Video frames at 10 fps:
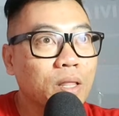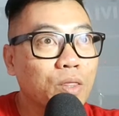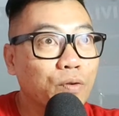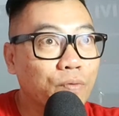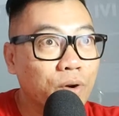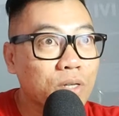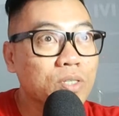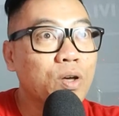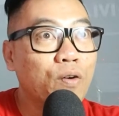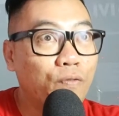The
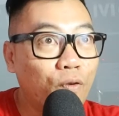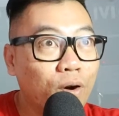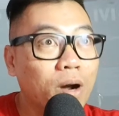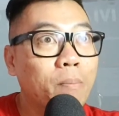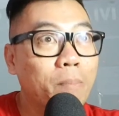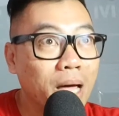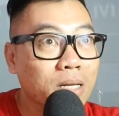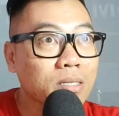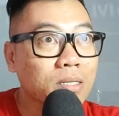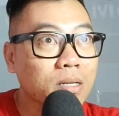first 4
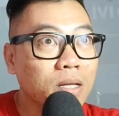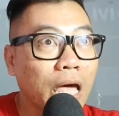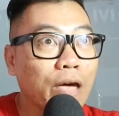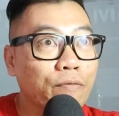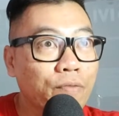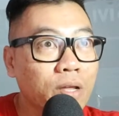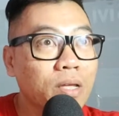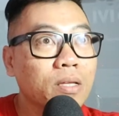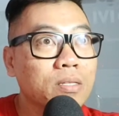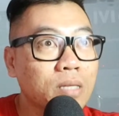months,
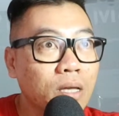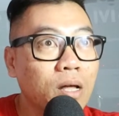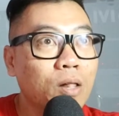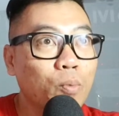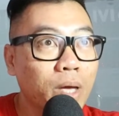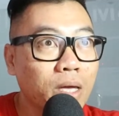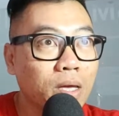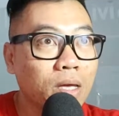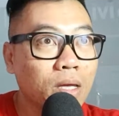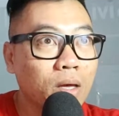every single
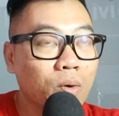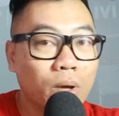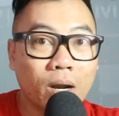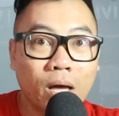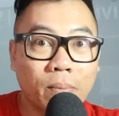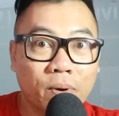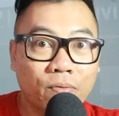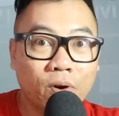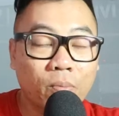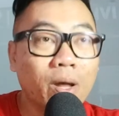week when I
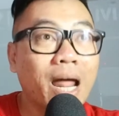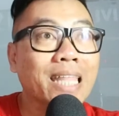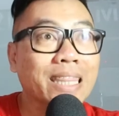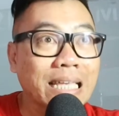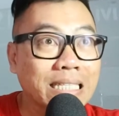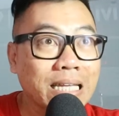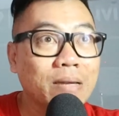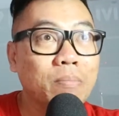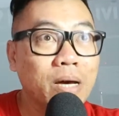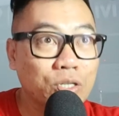perform, when I
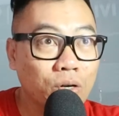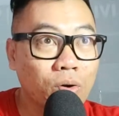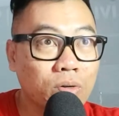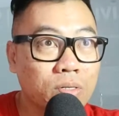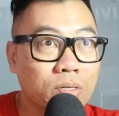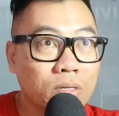tested my jokes.